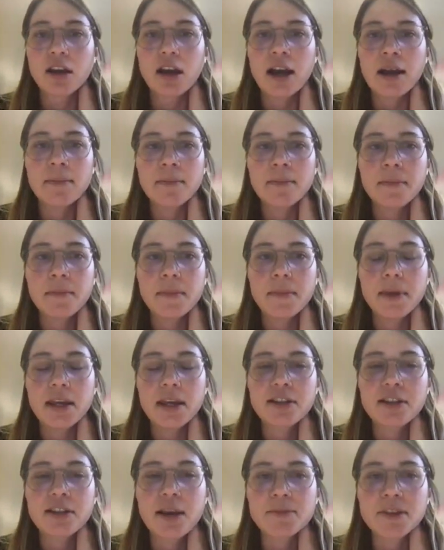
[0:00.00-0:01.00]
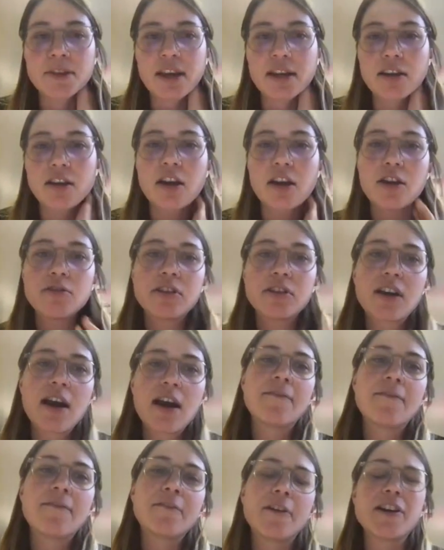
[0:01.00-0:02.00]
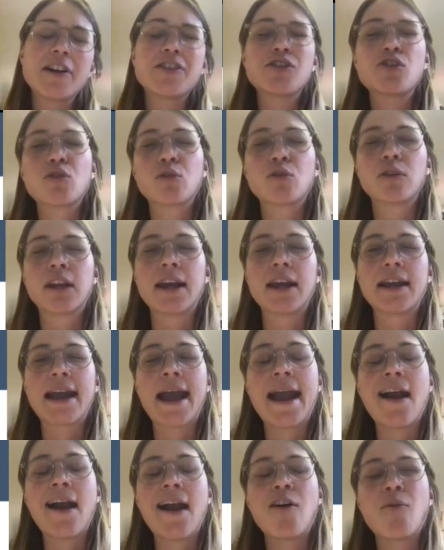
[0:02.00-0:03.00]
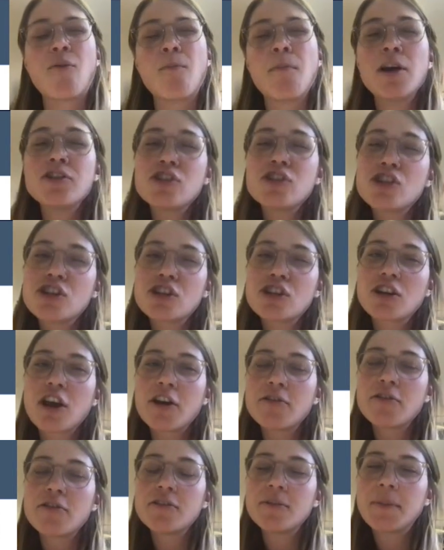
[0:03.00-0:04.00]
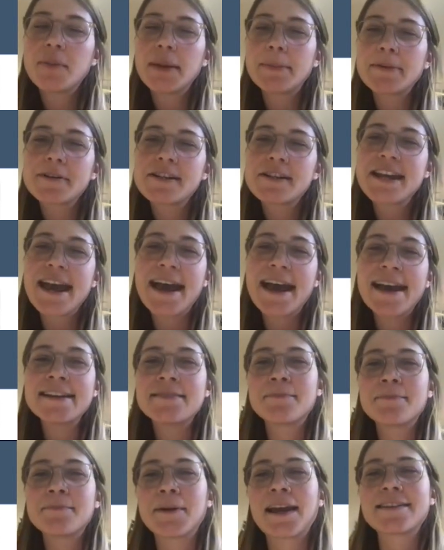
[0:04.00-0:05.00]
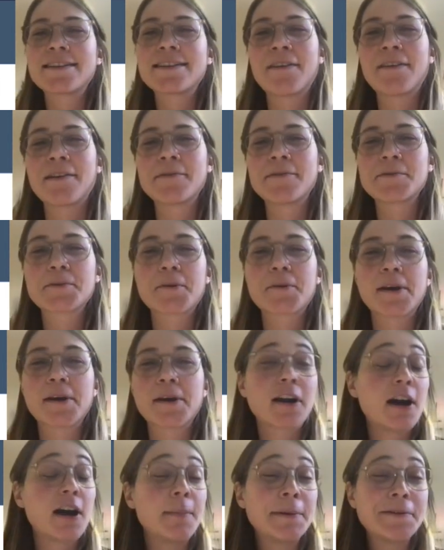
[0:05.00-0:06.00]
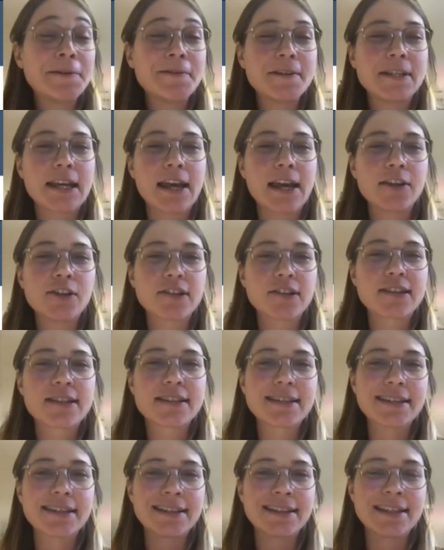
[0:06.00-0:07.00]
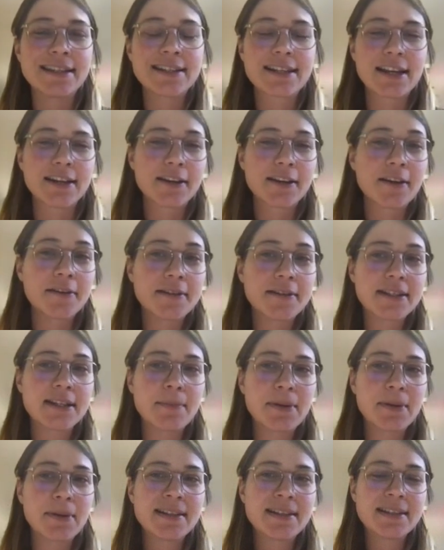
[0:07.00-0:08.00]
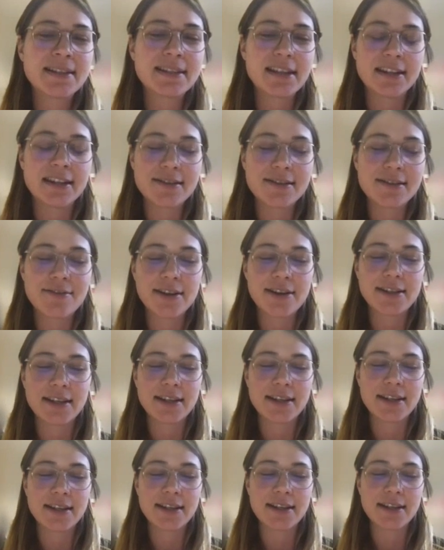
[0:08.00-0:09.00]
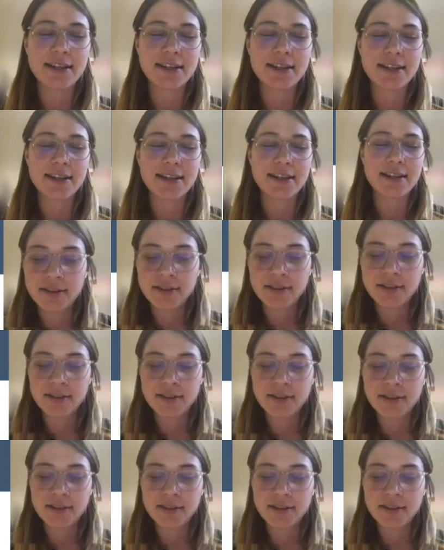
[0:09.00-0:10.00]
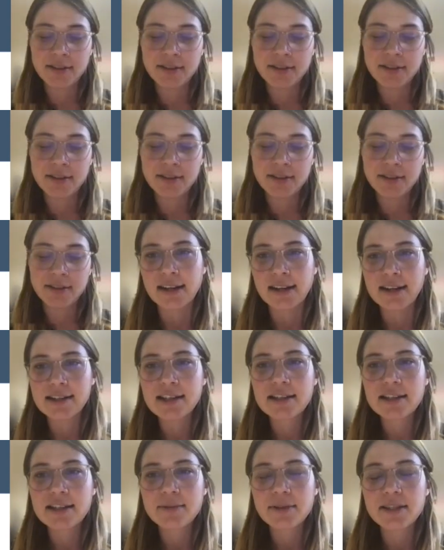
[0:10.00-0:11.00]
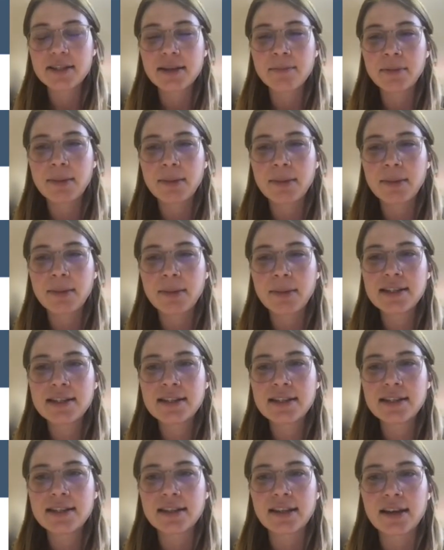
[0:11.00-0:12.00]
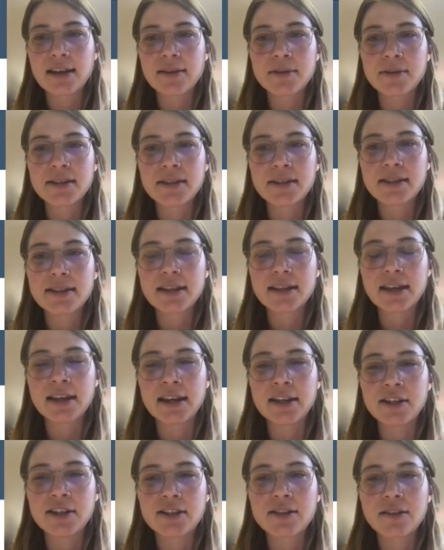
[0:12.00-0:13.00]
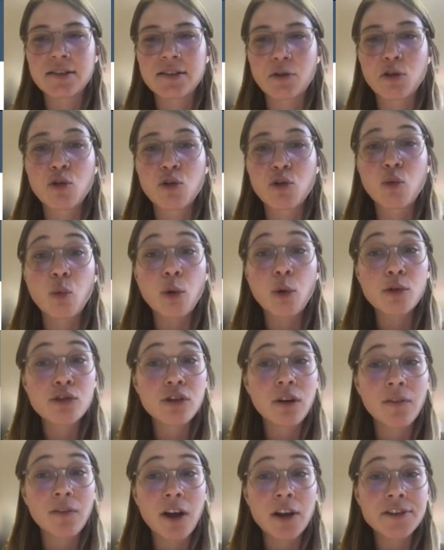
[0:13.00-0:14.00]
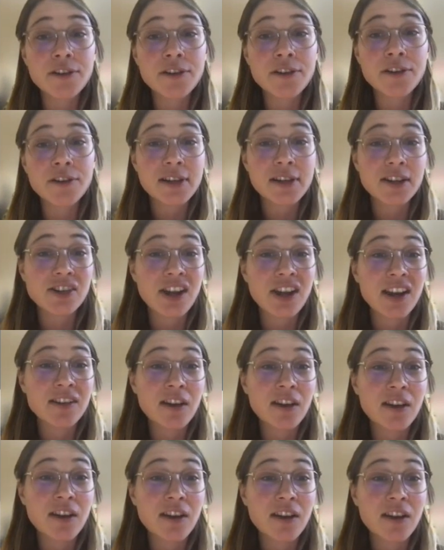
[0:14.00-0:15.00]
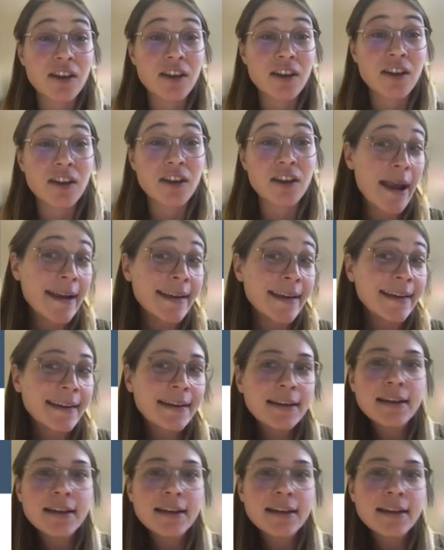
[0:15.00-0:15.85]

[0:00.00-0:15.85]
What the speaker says: In terms of kind of code coverage, or like how much code people shared, we actually found it was quite common to share just these kind of code snippets illustrating how a certain part of the analysis was implemented. So that was just over a quarter of articles that shared code in that way.